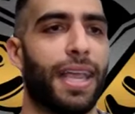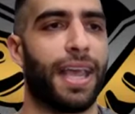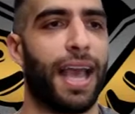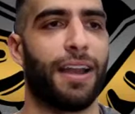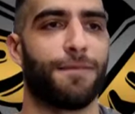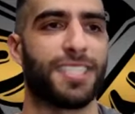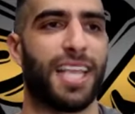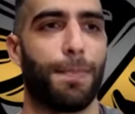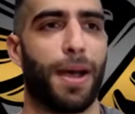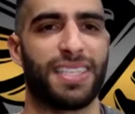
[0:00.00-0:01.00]
and kind of
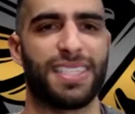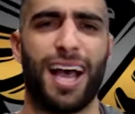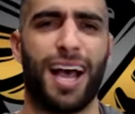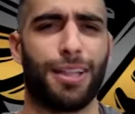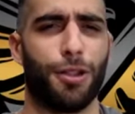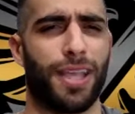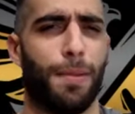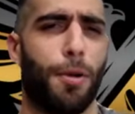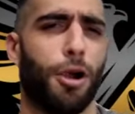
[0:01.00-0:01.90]
side by side look at